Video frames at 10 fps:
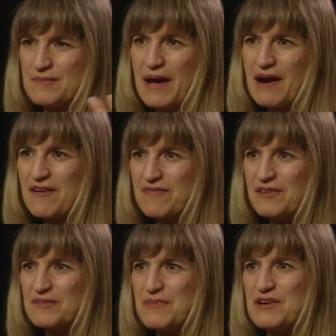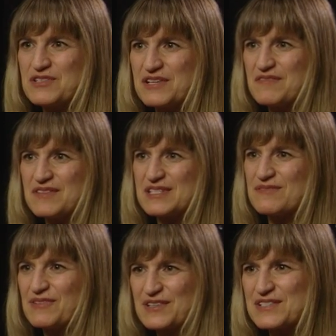powerful emotion of this
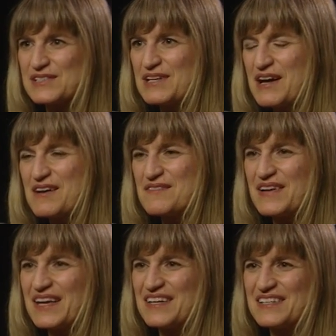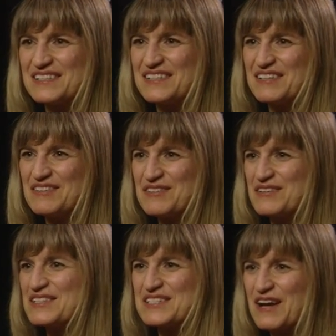first love, and you're
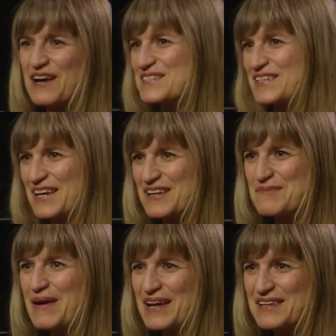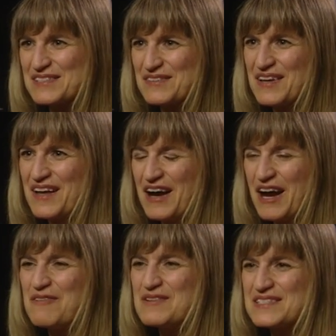intoxicated by it. And so
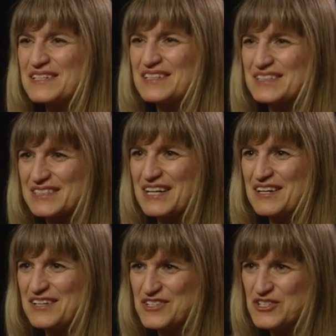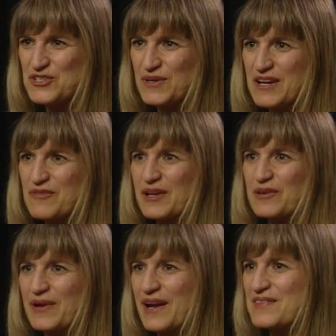I was excited to try to
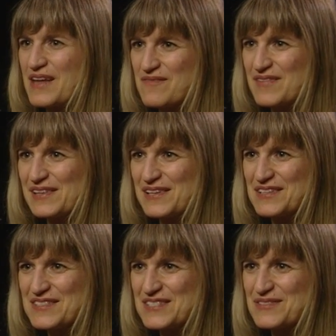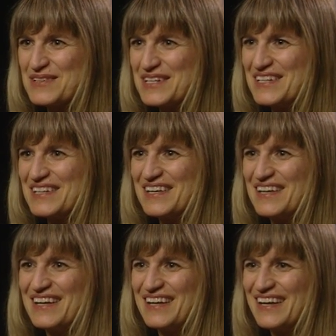recreate that feeling on screen.
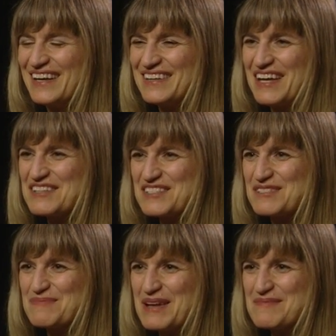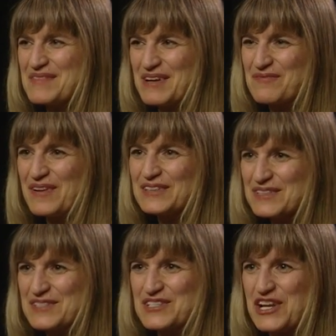And that just I felt
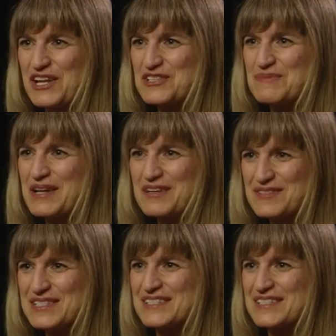it was a challenge, but it was